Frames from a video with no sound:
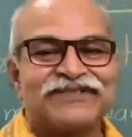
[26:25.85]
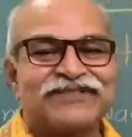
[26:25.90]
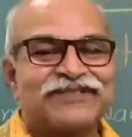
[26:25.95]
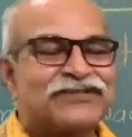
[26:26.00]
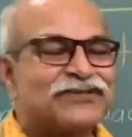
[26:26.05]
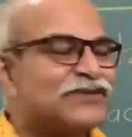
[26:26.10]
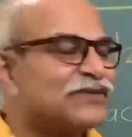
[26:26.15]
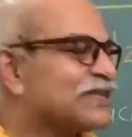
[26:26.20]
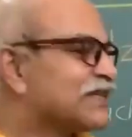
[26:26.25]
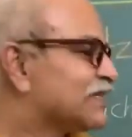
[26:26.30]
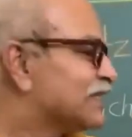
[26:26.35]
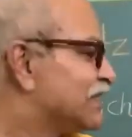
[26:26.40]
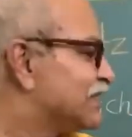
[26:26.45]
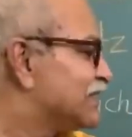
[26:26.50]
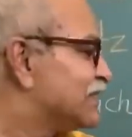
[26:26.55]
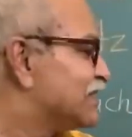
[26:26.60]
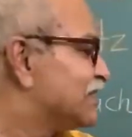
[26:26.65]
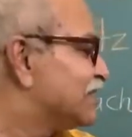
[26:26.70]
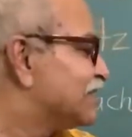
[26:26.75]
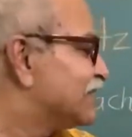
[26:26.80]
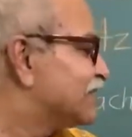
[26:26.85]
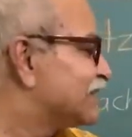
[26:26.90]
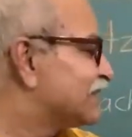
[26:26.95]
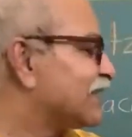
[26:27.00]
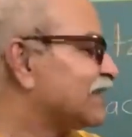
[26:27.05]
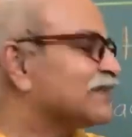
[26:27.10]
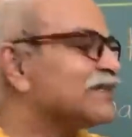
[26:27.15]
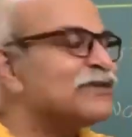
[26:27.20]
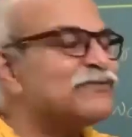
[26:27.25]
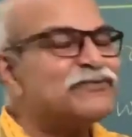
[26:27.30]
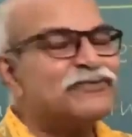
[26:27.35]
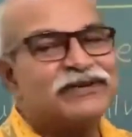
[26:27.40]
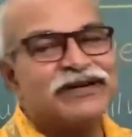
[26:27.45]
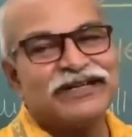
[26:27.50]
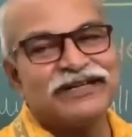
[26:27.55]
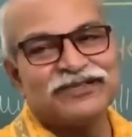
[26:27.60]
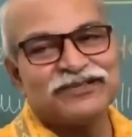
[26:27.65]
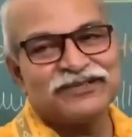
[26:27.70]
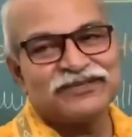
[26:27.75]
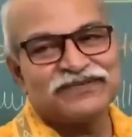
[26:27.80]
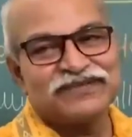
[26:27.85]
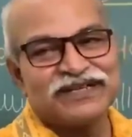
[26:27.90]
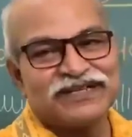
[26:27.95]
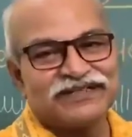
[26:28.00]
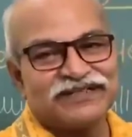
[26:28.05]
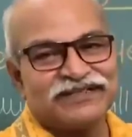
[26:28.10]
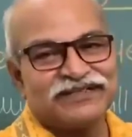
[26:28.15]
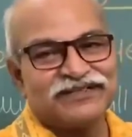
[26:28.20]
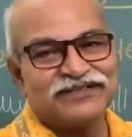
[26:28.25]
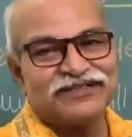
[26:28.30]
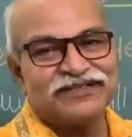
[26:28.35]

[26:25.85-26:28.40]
So this is the starting point of that